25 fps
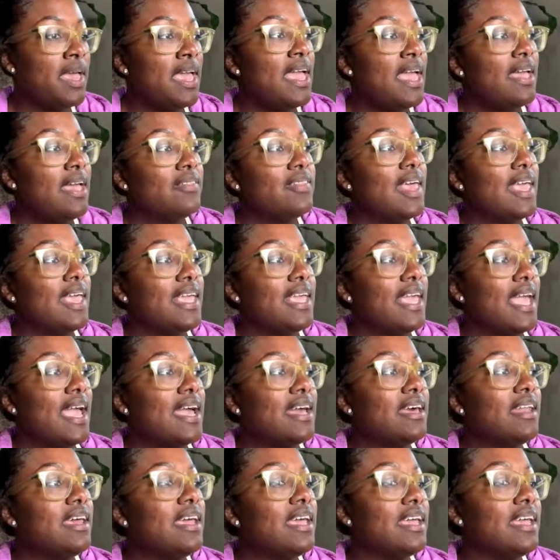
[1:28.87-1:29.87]
They kind
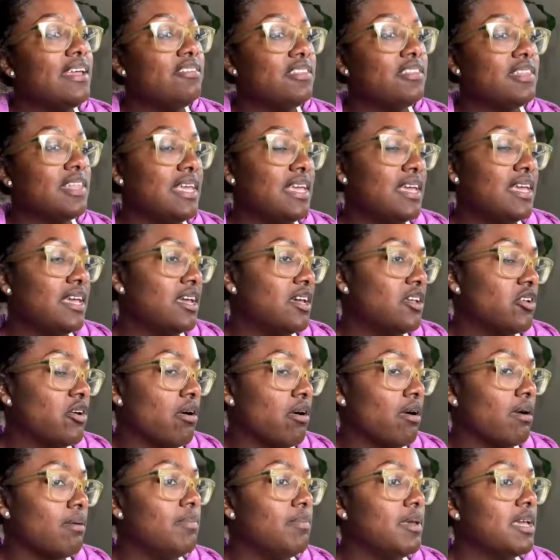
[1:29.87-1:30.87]
of extend or
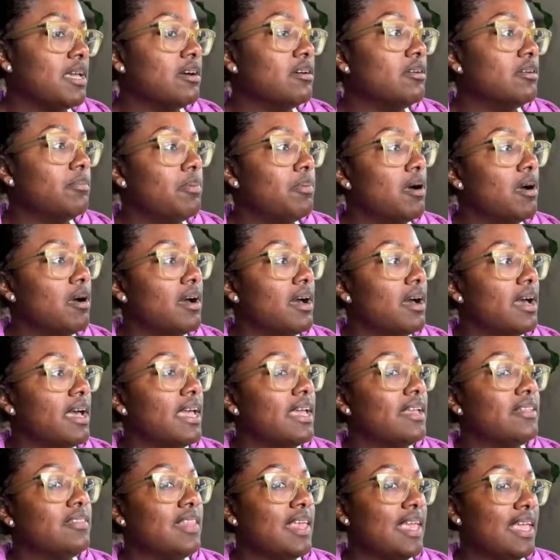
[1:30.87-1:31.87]
build upon
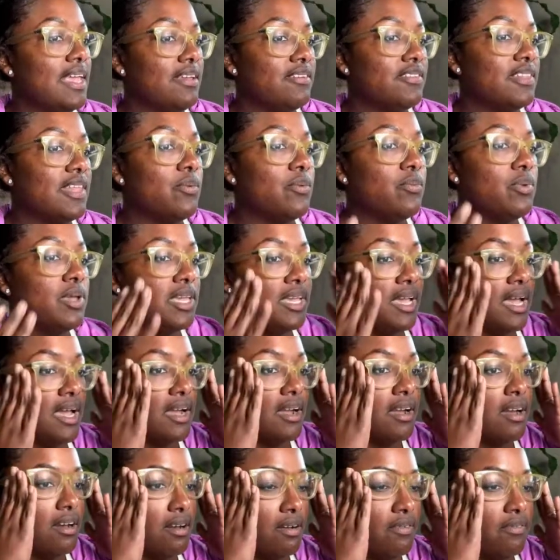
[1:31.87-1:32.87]
things that we
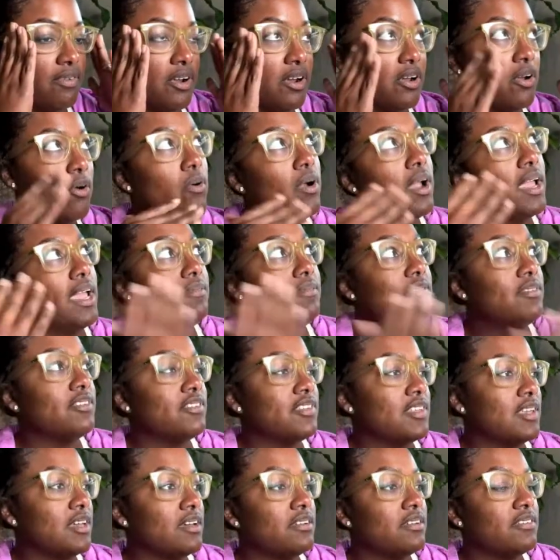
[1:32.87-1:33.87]
uncover or have
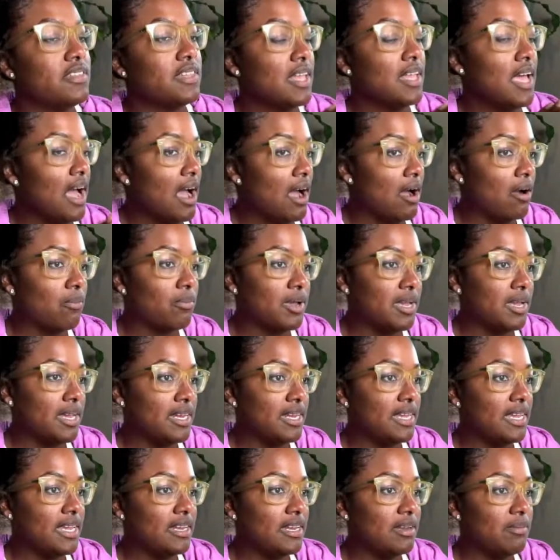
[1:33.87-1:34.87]
discussed already
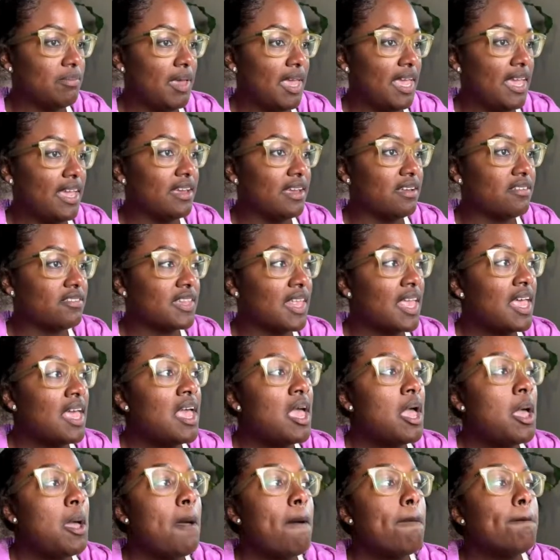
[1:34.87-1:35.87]
in the past.
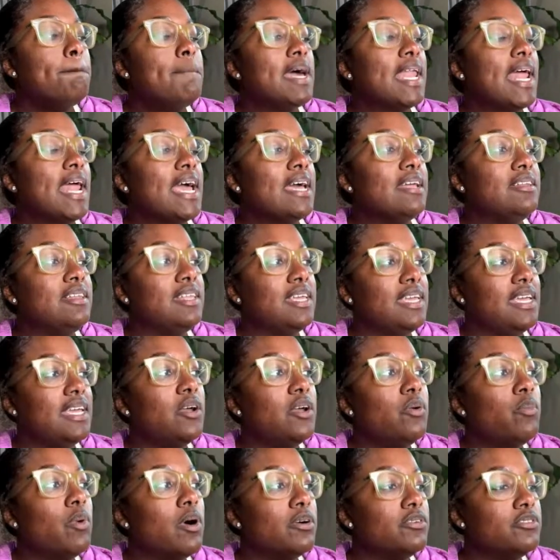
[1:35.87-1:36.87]
But I did
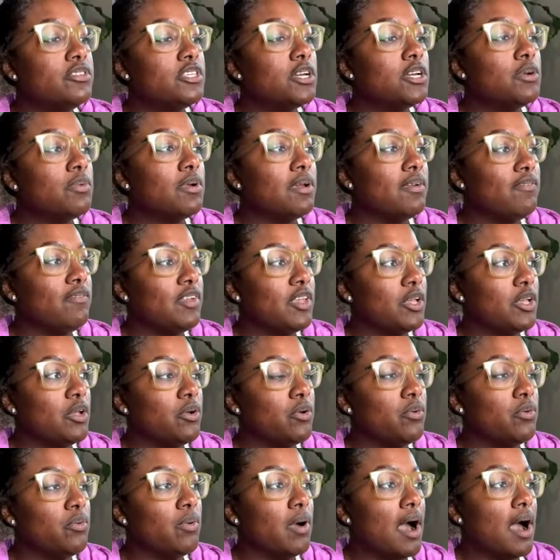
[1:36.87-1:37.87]
want to
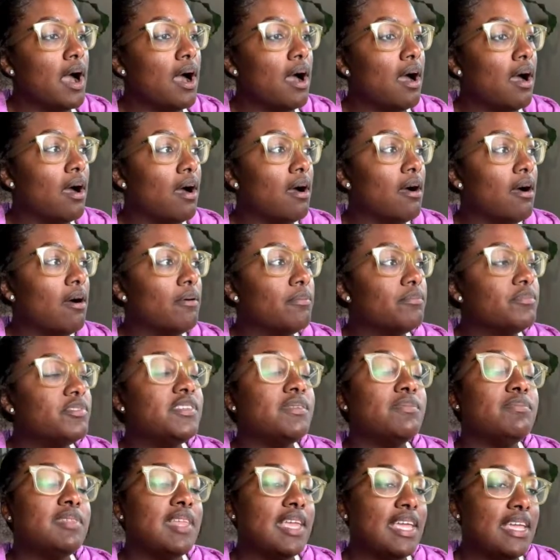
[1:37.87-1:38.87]
review some
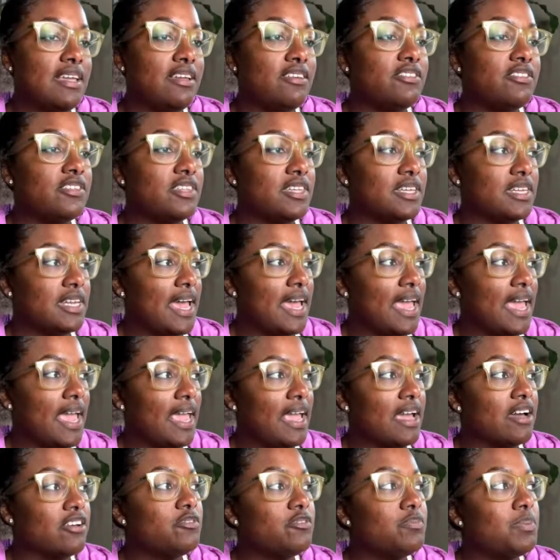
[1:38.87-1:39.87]
things tonight,
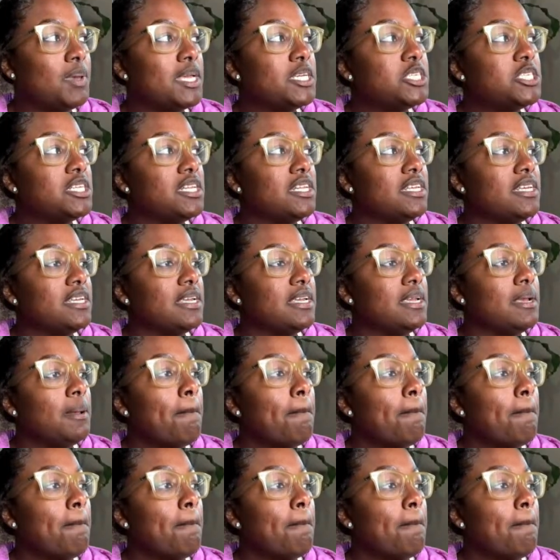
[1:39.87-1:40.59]
especially